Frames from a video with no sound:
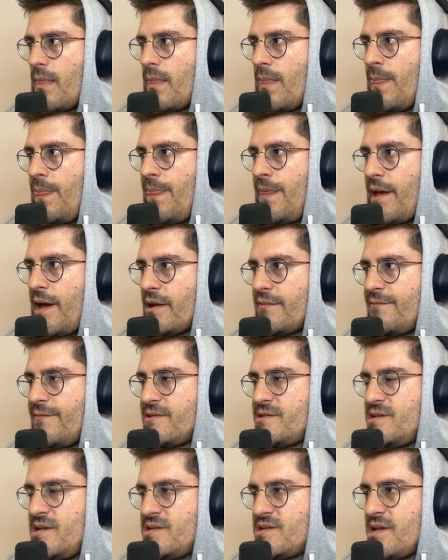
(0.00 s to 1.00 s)
that
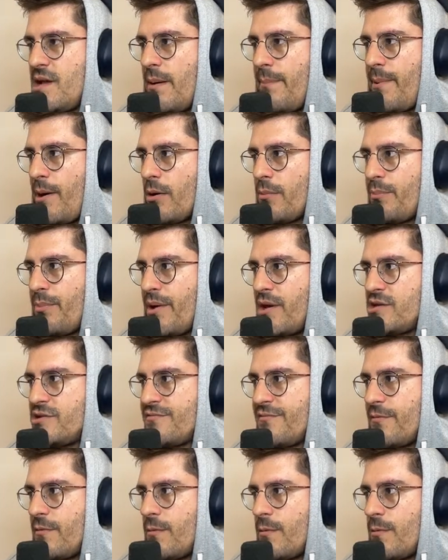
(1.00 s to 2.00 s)
visits the about page
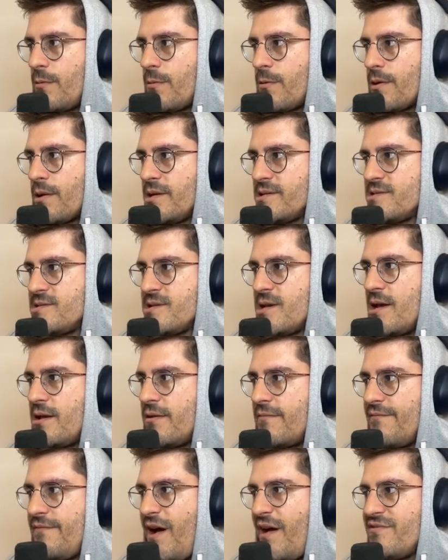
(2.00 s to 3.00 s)
for, let's
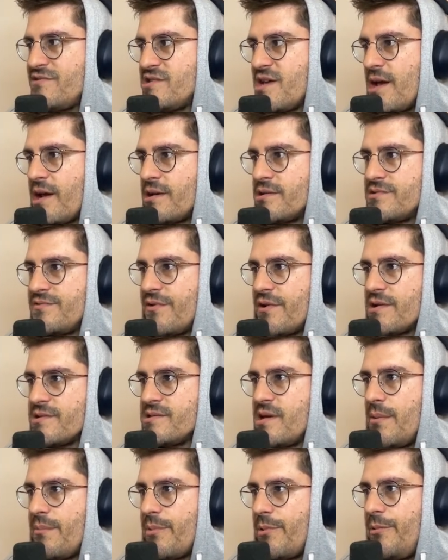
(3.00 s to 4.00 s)
say, 5 seconds, for
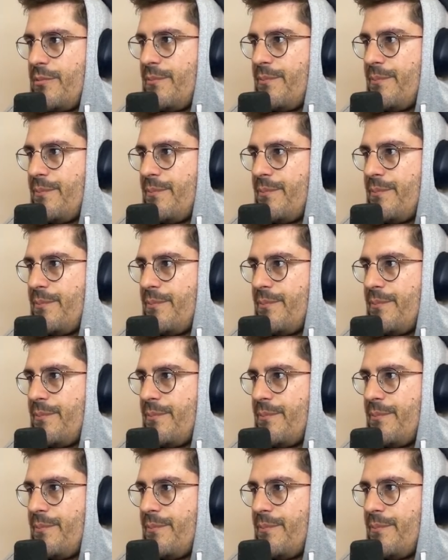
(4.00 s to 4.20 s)
example,